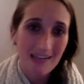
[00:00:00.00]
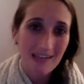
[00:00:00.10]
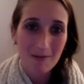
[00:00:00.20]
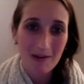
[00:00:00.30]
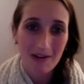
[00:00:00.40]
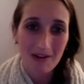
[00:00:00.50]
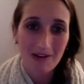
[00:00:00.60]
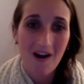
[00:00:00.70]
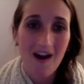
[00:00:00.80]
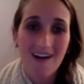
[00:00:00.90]
never been on a
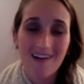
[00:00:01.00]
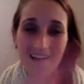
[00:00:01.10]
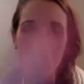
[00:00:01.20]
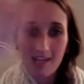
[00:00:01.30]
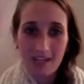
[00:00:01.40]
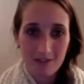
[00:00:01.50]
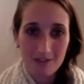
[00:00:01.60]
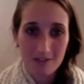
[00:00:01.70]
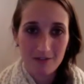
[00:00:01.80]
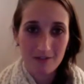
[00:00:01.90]
call,
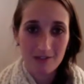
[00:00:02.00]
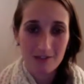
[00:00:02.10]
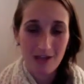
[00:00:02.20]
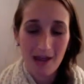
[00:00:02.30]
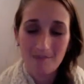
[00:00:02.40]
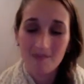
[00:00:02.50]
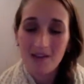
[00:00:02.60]
here's your first time.